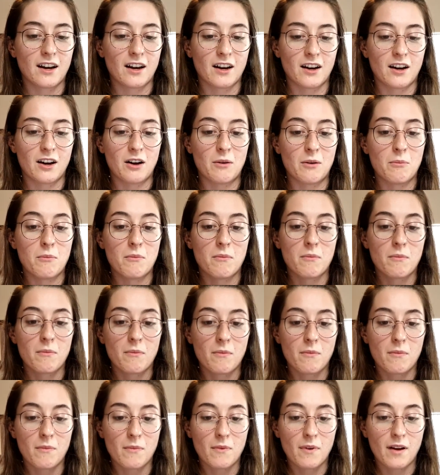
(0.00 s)
Um,
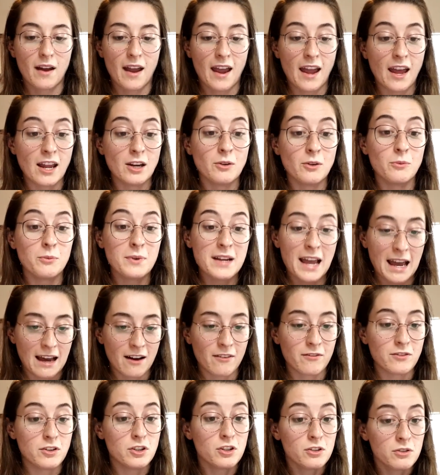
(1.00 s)
and we
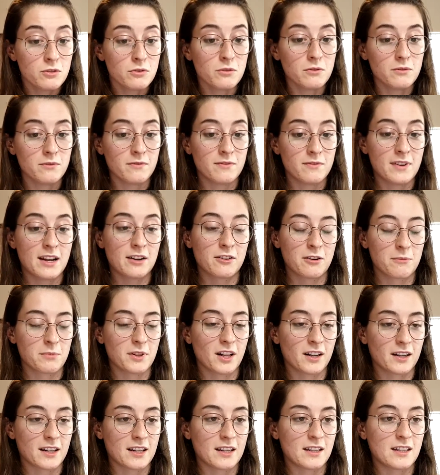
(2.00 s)
have new Vagrant
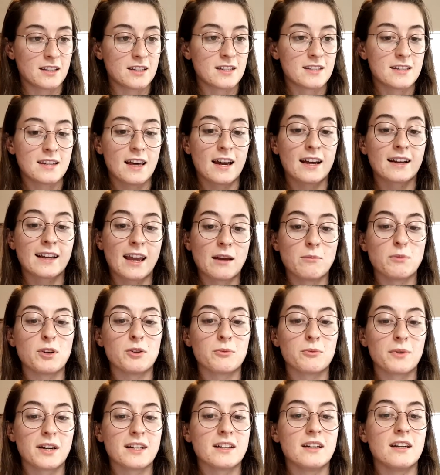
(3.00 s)
plugins that can
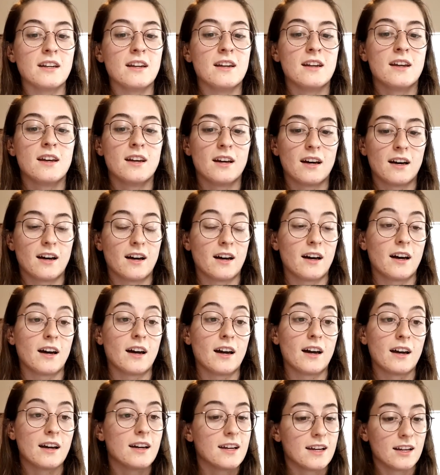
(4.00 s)
be written
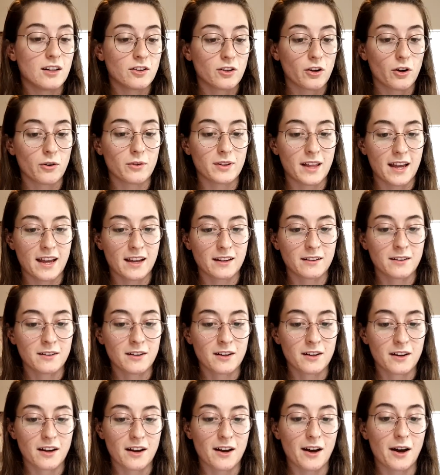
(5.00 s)
uh, in Golang.
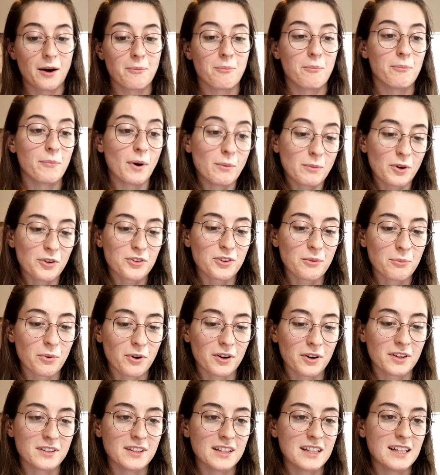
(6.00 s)
Um, but most
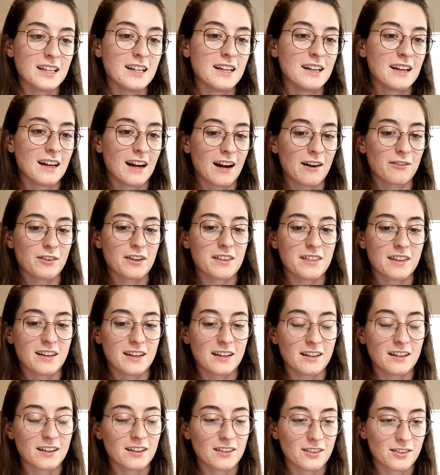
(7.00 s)
importantly,
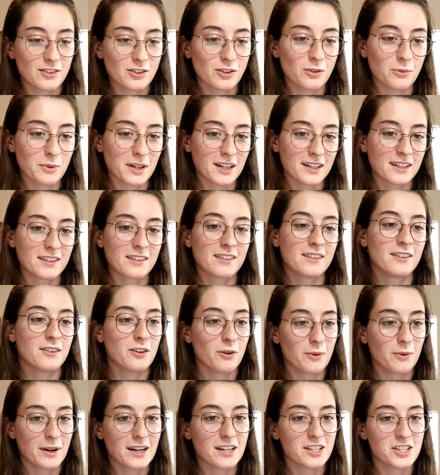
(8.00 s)
everything still works
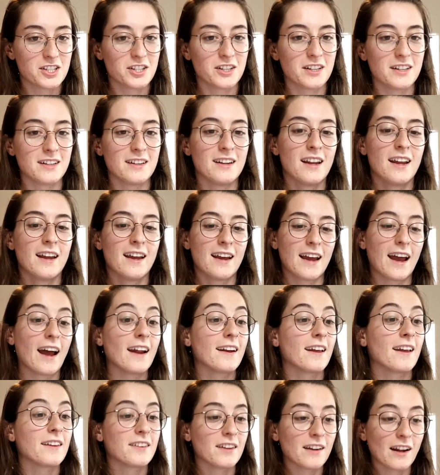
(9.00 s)
the way it should.
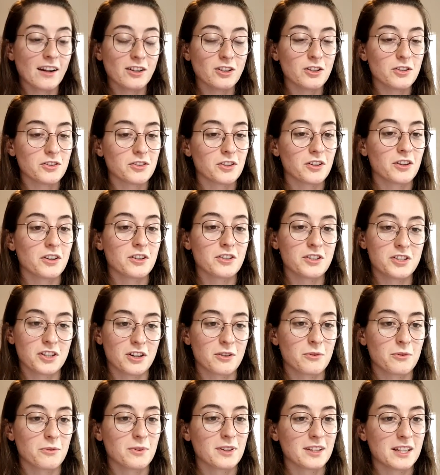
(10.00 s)
And as an end user, you
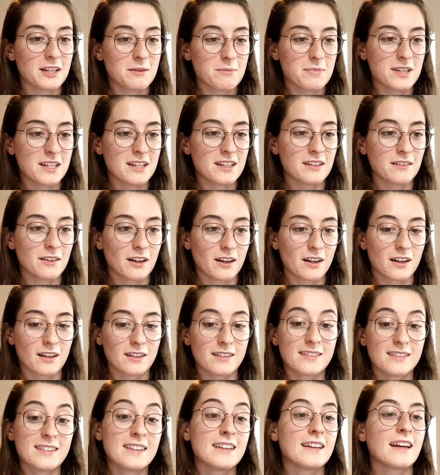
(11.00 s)
shouldn't really be
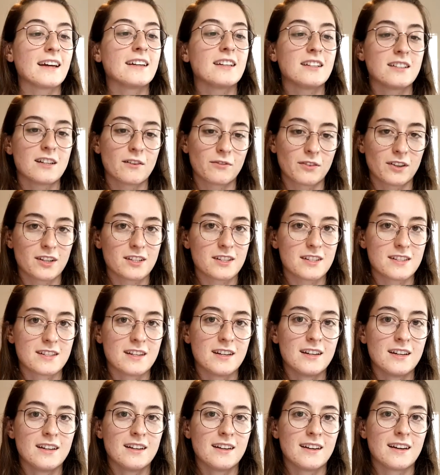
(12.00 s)
uh, seeing any
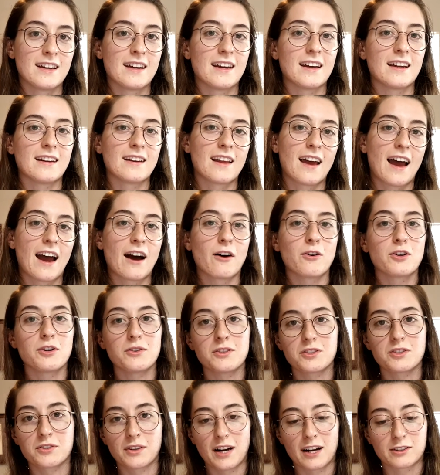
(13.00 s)
difference and how
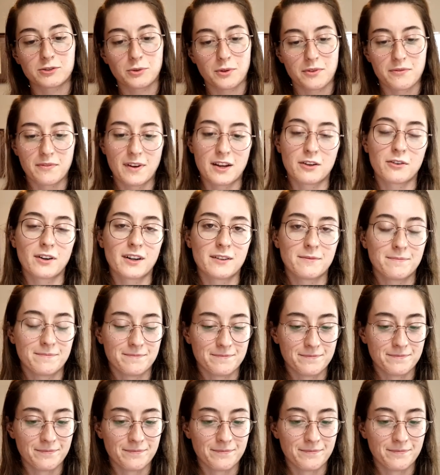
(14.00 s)
you interact with Vagrant.